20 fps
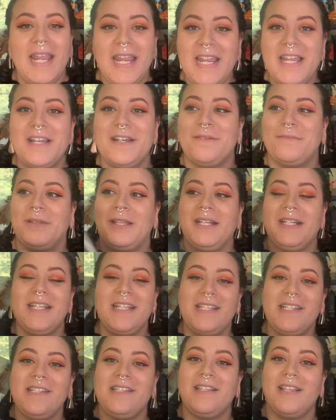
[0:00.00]
damn, like
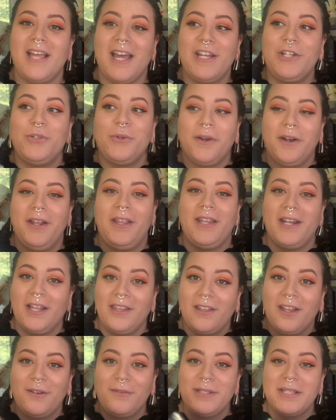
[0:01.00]
this is a lot shorter than I
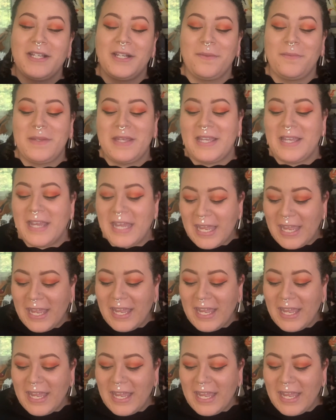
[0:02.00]
thought it was gonna be.